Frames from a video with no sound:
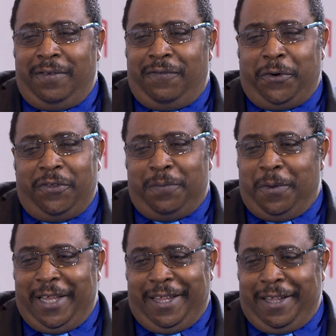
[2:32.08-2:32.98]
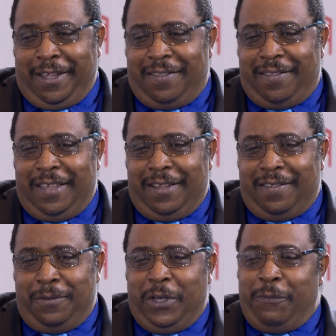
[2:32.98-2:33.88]
for small island
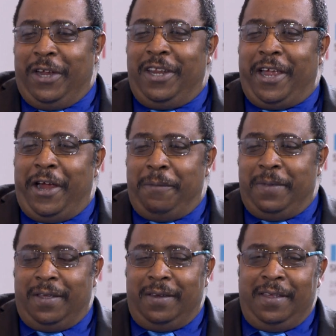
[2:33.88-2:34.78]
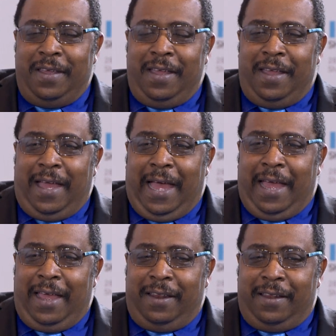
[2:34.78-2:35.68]
states. We're, we're in the Caribbean.
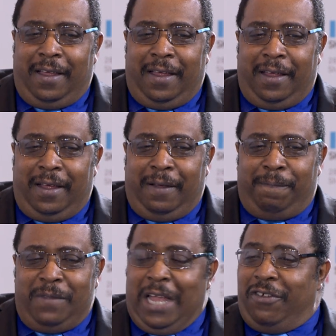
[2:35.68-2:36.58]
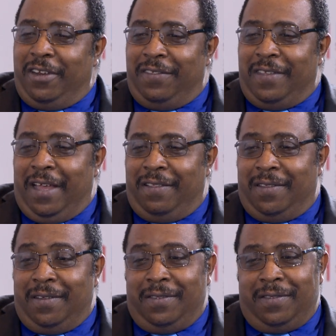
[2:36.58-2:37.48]
And uh, natural
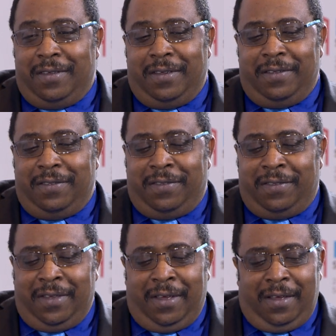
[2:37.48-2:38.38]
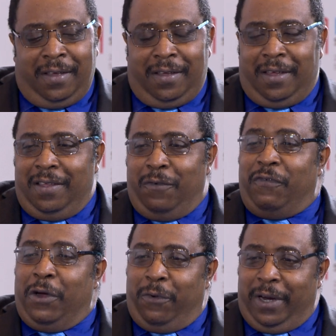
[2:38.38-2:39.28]
disasters is
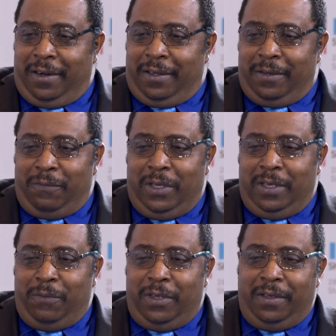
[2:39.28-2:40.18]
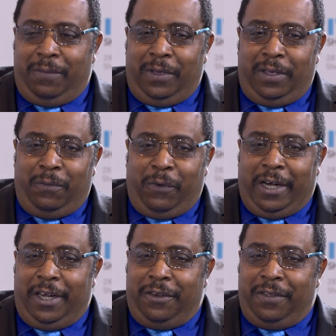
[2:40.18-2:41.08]
very regular. We, we, we
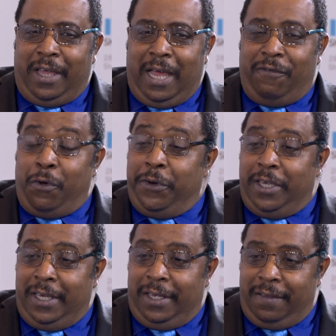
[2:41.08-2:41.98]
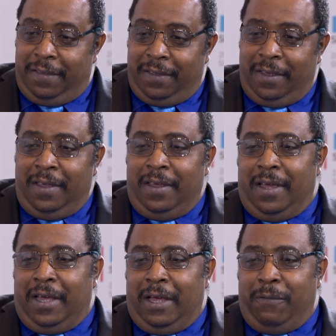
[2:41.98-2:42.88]
regularly have hurricanes,
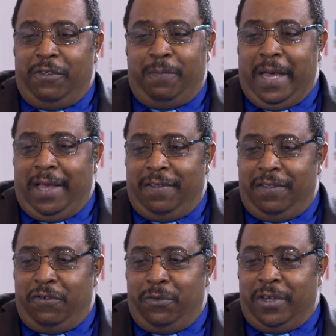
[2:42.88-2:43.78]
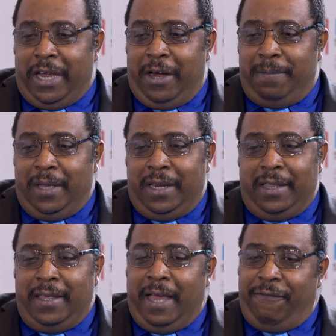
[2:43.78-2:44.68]
um, which passes through the Caribbean,
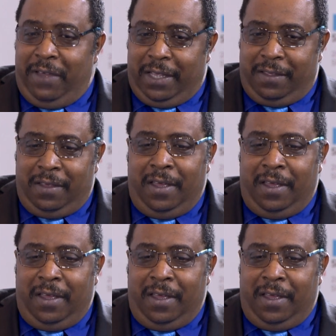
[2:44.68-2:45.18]
and they affect